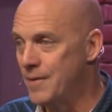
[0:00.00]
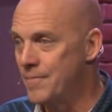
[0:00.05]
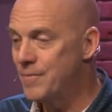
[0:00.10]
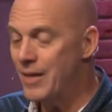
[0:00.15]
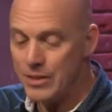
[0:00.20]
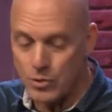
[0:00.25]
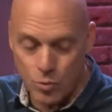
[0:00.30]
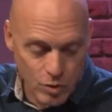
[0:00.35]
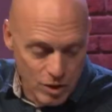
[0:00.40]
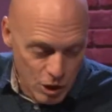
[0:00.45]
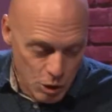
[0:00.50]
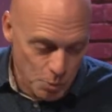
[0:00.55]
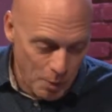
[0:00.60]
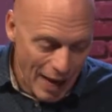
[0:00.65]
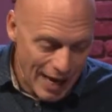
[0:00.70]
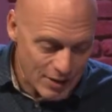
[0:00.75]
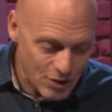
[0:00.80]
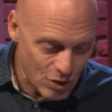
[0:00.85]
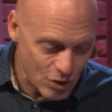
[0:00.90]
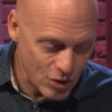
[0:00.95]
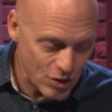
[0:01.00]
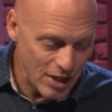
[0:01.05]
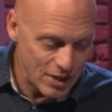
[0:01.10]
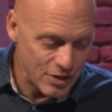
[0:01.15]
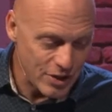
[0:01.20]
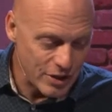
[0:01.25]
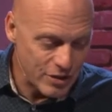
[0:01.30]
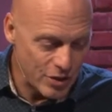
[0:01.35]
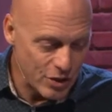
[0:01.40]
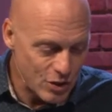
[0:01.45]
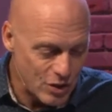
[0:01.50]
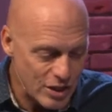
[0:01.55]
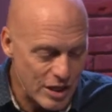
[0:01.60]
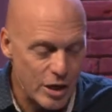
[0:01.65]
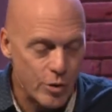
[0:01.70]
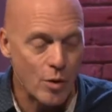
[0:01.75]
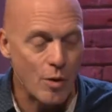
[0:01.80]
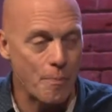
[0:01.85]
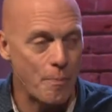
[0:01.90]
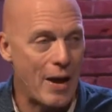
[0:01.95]
That's what this passage says. It's a
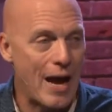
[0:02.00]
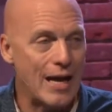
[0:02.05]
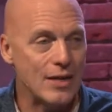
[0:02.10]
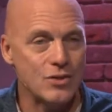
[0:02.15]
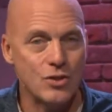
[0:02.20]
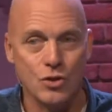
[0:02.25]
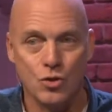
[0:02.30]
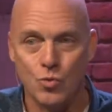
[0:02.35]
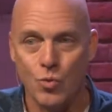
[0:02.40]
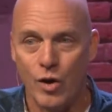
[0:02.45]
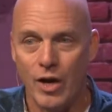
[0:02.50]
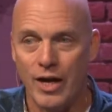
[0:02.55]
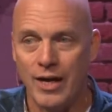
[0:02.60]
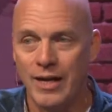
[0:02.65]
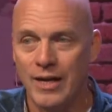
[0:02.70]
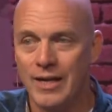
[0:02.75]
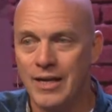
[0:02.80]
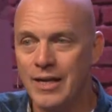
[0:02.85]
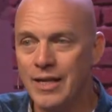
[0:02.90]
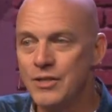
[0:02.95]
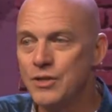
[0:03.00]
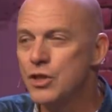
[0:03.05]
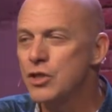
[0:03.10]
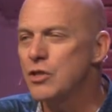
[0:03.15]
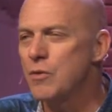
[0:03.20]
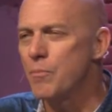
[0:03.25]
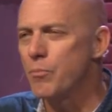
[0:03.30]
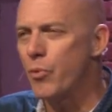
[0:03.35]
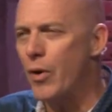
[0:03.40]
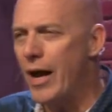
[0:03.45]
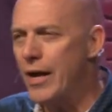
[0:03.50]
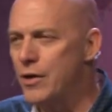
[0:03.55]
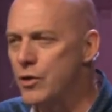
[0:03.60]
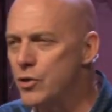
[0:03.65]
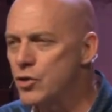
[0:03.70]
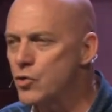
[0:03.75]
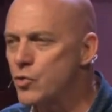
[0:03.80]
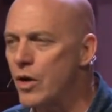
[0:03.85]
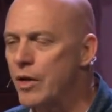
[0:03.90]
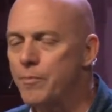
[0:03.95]
secret passageway to some brand new
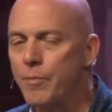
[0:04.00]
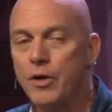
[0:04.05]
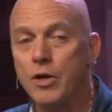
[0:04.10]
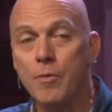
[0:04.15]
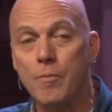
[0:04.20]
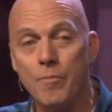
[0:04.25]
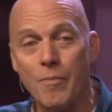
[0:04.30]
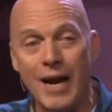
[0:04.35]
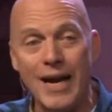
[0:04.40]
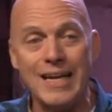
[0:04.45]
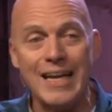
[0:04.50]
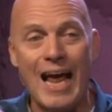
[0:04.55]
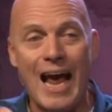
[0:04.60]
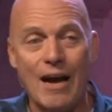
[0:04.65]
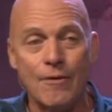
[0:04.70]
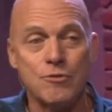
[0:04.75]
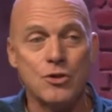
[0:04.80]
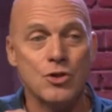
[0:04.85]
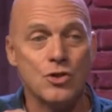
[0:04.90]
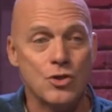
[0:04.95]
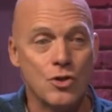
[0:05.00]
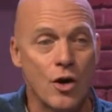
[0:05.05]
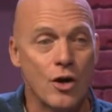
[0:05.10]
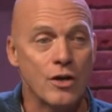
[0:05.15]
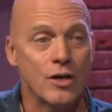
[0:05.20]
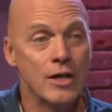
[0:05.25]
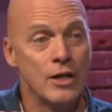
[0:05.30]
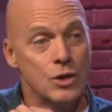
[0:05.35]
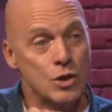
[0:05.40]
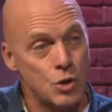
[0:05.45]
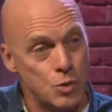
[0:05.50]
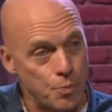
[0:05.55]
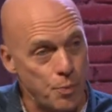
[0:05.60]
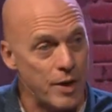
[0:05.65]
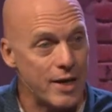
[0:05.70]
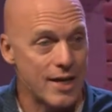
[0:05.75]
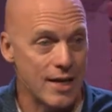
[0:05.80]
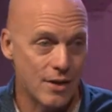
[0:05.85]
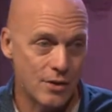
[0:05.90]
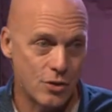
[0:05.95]
strength. But you might have to start
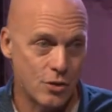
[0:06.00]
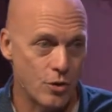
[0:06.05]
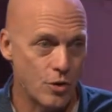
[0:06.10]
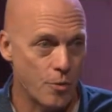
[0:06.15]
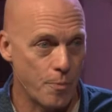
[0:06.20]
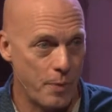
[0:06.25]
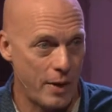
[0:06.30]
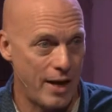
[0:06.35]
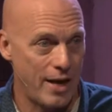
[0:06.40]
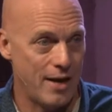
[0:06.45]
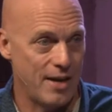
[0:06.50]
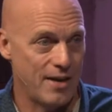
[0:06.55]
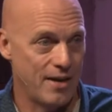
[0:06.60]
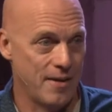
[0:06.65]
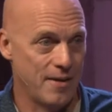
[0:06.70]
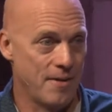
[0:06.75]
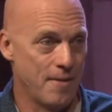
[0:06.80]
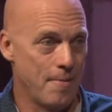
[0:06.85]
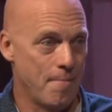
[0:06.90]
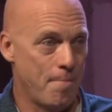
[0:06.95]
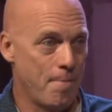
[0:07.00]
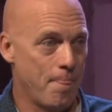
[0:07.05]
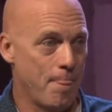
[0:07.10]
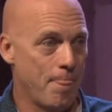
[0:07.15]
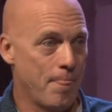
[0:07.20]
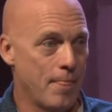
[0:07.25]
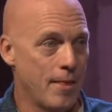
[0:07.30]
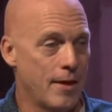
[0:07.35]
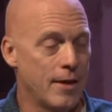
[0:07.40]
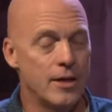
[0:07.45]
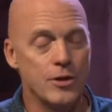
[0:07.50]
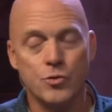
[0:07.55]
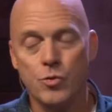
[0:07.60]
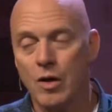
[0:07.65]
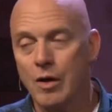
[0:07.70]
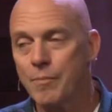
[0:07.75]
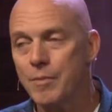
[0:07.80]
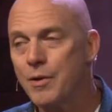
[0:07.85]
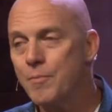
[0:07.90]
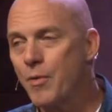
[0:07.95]
speaking to your pain. Here's
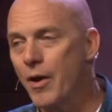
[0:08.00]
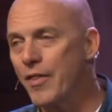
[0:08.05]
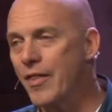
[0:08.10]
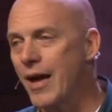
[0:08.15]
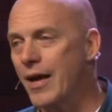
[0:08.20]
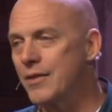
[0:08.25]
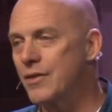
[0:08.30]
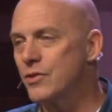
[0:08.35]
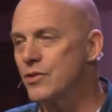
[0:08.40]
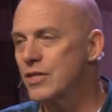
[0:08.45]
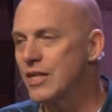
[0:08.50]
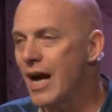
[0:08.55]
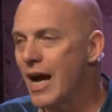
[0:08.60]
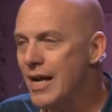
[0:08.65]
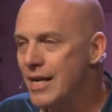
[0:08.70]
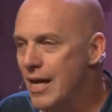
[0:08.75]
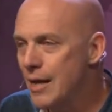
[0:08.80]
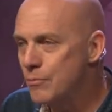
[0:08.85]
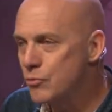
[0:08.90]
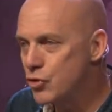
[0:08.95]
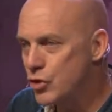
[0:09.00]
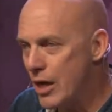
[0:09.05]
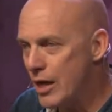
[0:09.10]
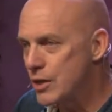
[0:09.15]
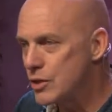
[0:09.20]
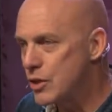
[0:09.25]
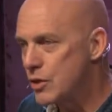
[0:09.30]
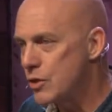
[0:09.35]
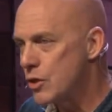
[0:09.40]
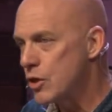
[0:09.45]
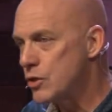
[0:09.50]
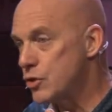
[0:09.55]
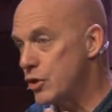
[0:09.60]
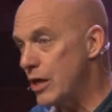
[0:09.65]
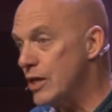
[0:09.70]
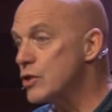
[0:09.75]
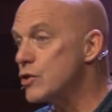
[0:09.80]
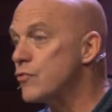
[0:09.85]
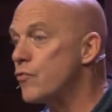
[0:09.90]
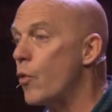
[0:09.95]
what I mean by that. There's a guy named
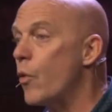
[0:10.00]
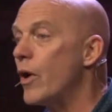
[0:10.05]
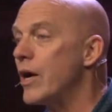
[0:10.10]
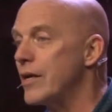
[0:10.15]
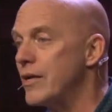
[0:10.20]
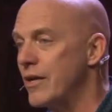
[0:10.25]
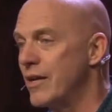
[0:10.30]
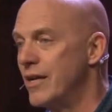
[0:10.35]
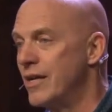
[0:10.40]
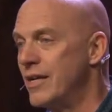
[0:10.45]
Jens Voigt.